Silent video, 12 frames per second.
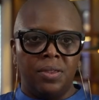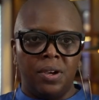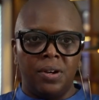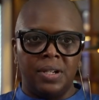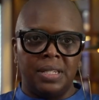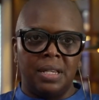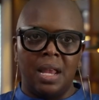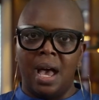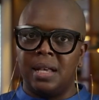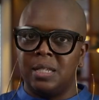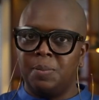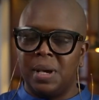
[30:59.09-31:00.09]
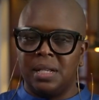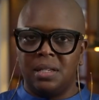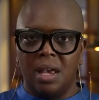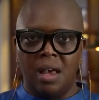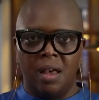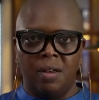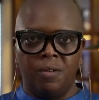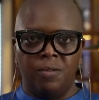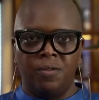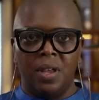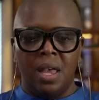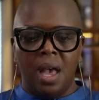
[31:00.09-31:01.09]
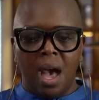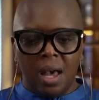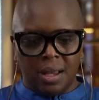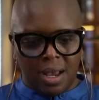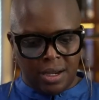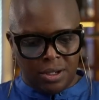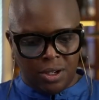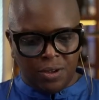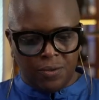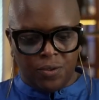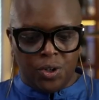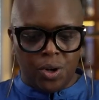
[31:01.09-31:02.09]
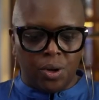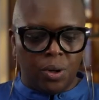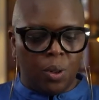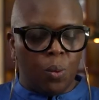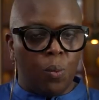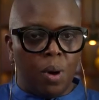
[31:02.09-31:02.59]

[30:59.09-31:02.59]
There is an aspect of a kind of girl